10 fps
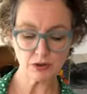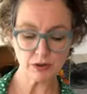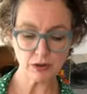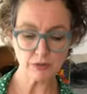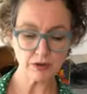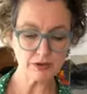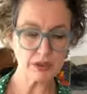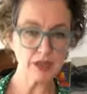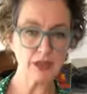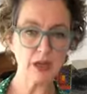There was
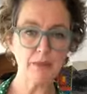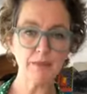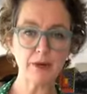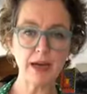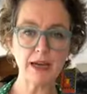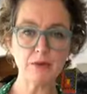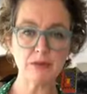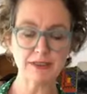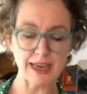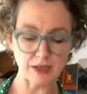a brown
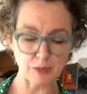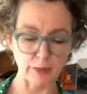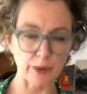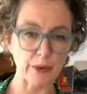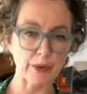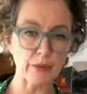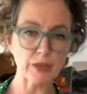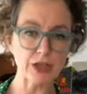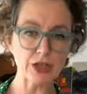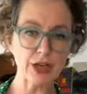sketchbook
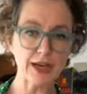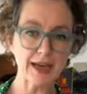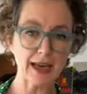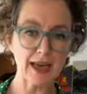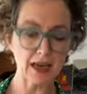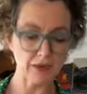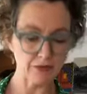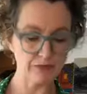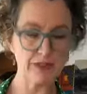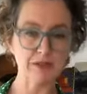which I have
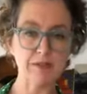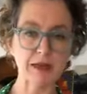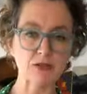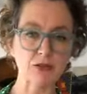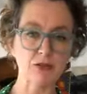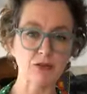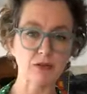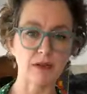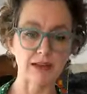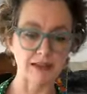dismantled
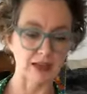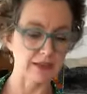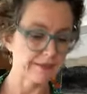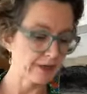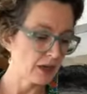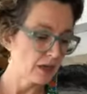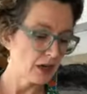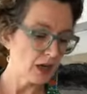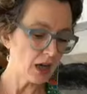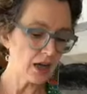already.
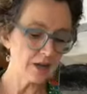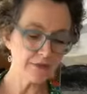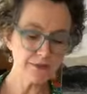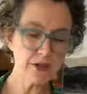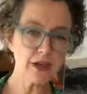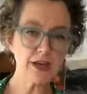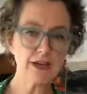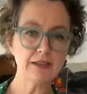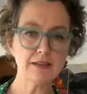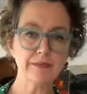I
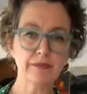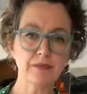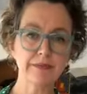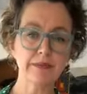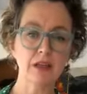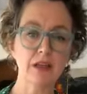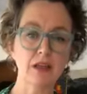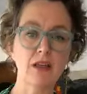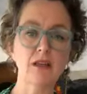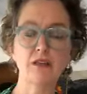find
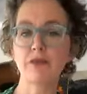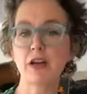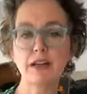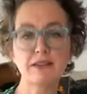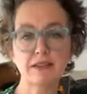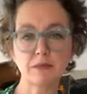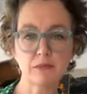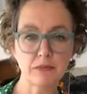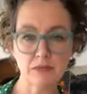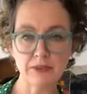the phrase
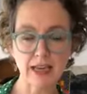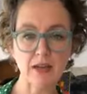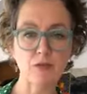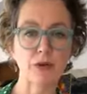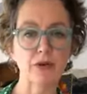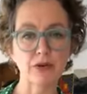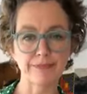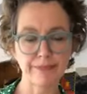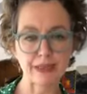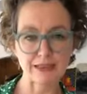sketchbook
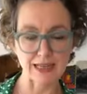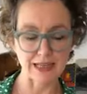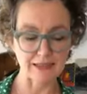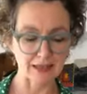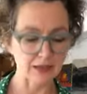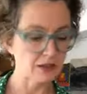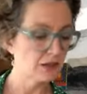misleading